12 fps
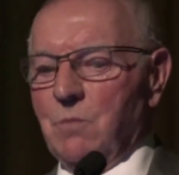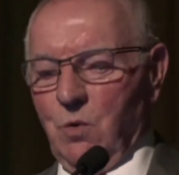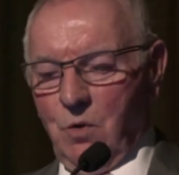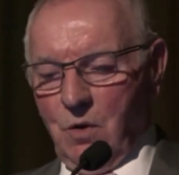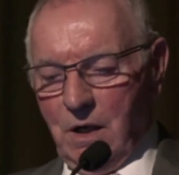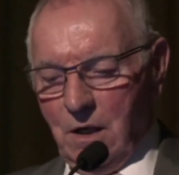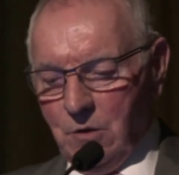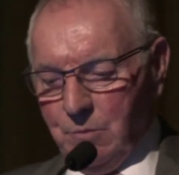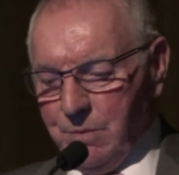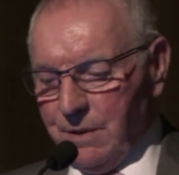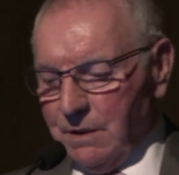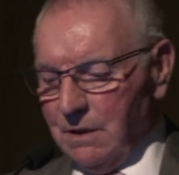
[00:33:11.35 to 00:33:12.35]
more
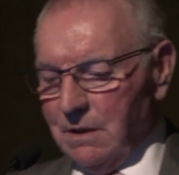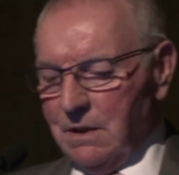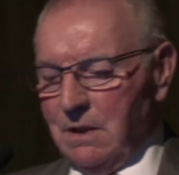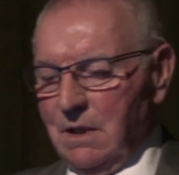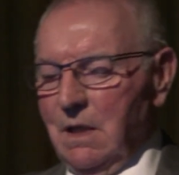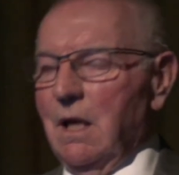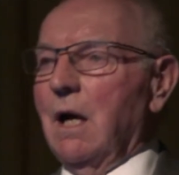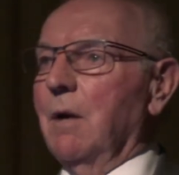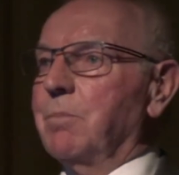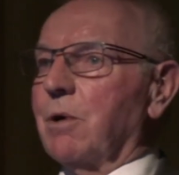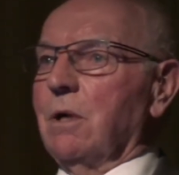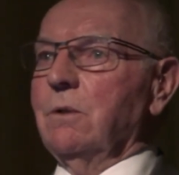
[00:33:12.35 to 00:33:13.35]
open
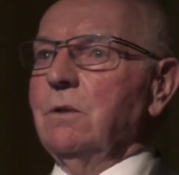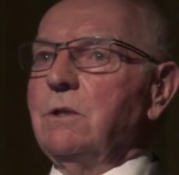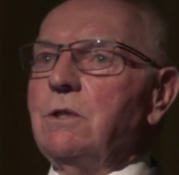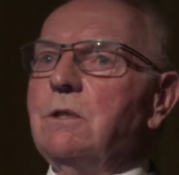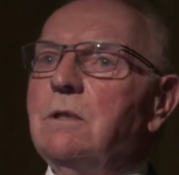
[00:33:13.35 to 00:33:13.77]
approach